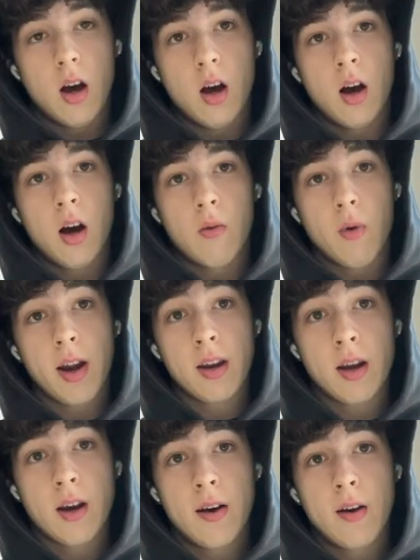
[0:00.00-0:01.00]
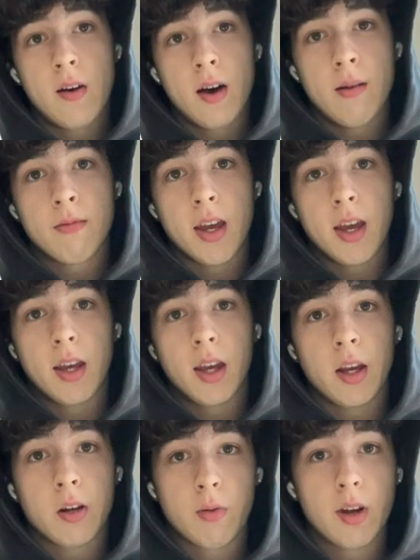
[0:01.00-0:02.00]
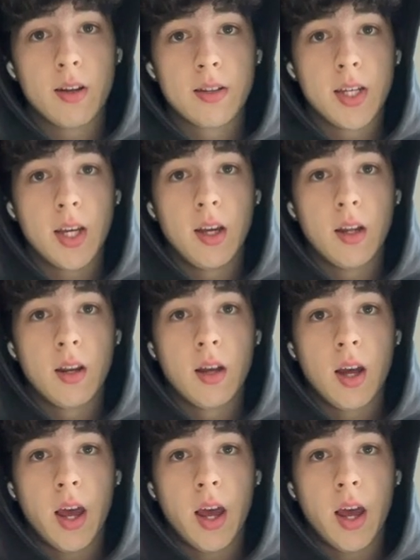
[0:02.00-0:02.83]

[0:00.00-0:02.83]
Right now, I'm taking creatine